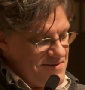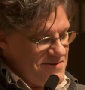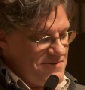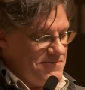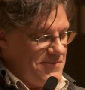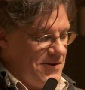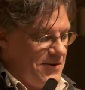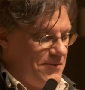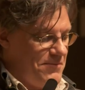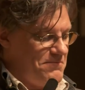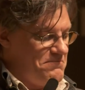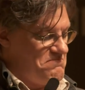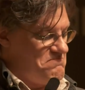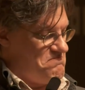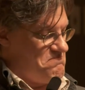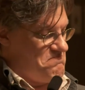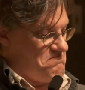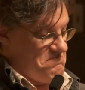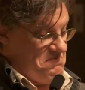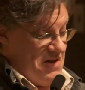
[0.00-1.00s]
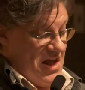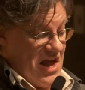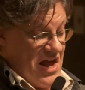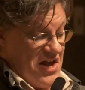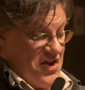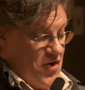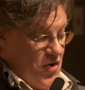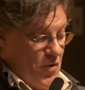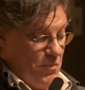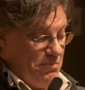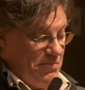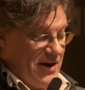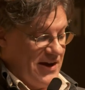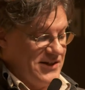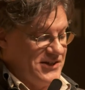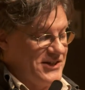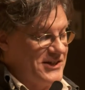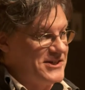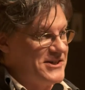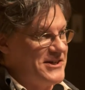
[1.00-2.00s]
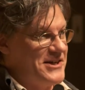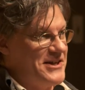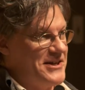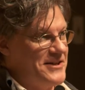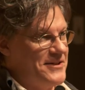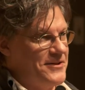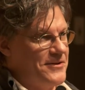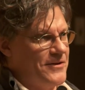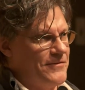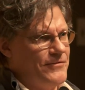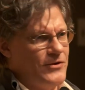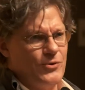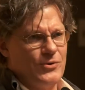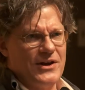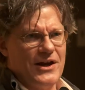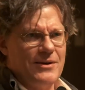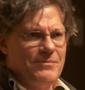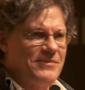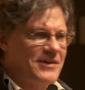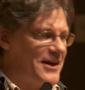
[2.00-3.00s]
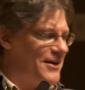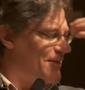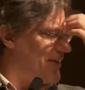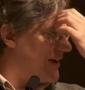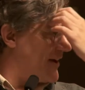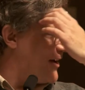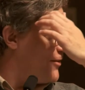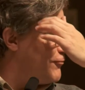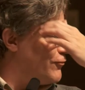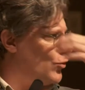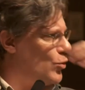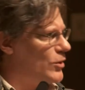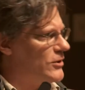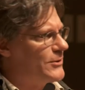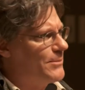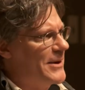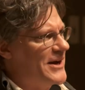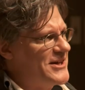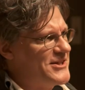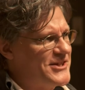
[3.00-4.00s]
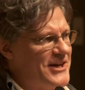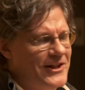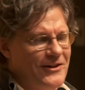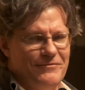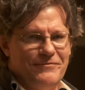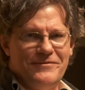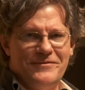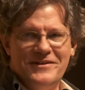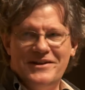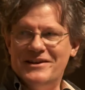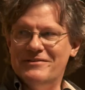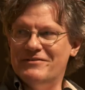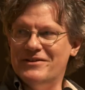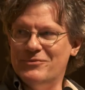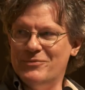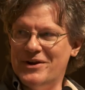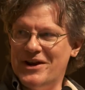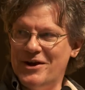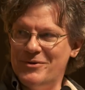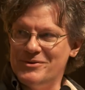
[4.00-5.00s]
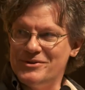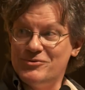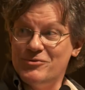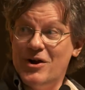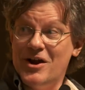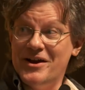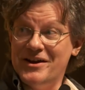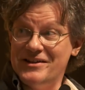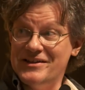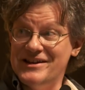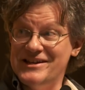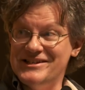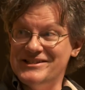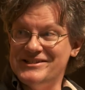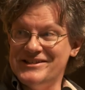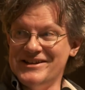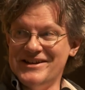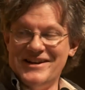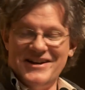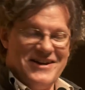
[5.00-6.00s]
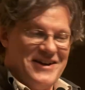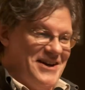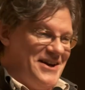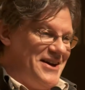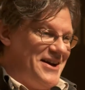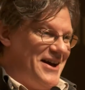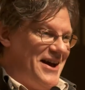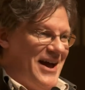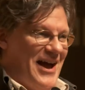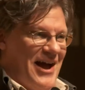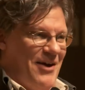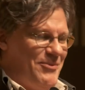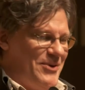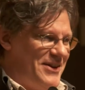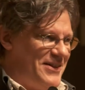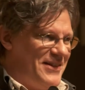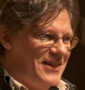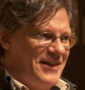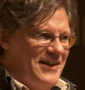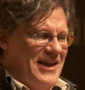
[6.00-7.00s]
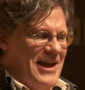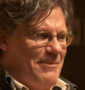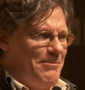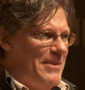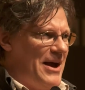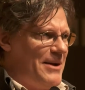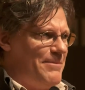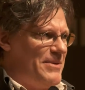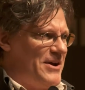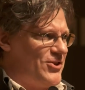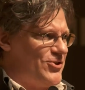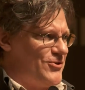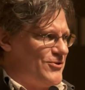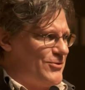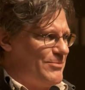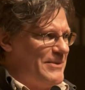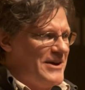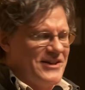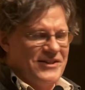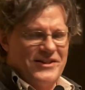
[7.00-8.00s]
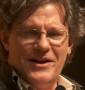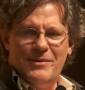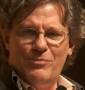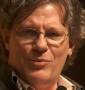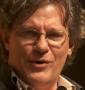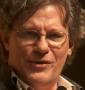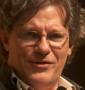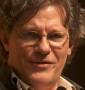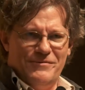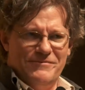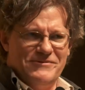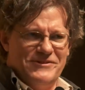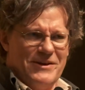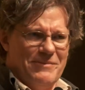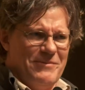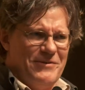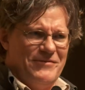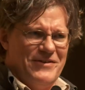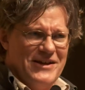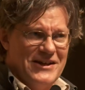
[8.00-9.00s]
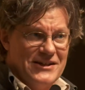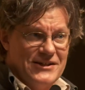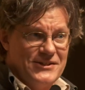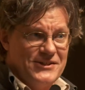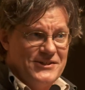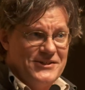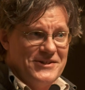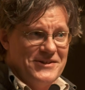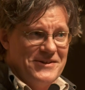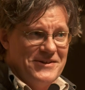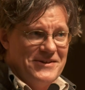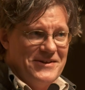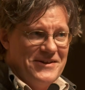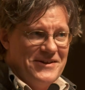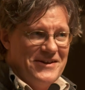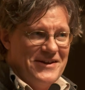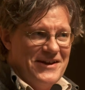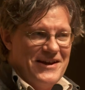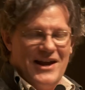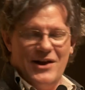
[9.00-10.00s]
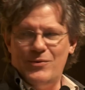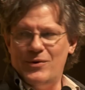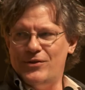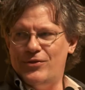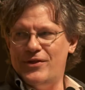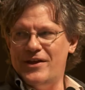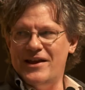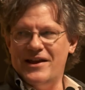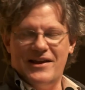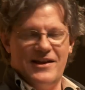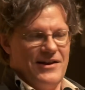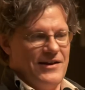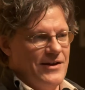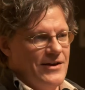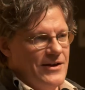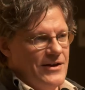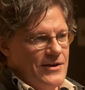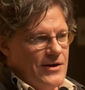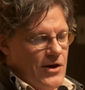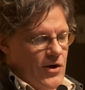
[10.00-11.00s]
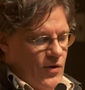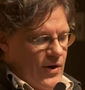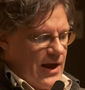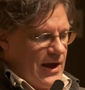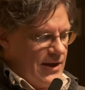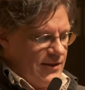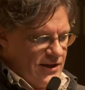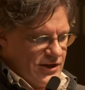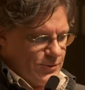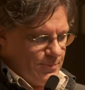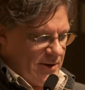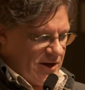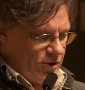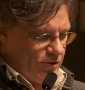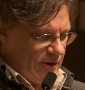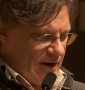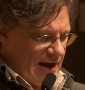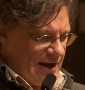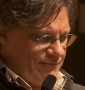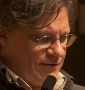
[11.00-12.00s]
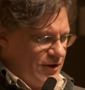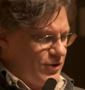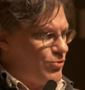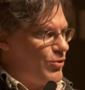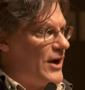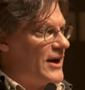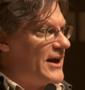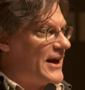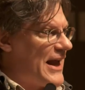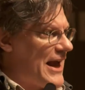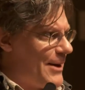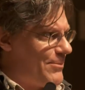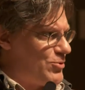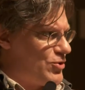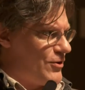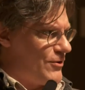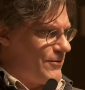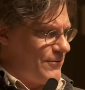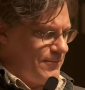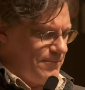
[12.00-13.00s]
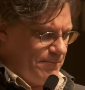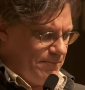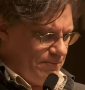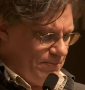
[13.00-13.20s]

You know, I hope I succeeded. There are a few times I think I fooled myself even when I was drawing these. I would get my pictures mixed up with some of his, and I would think, okay, in this picture I have to try to capture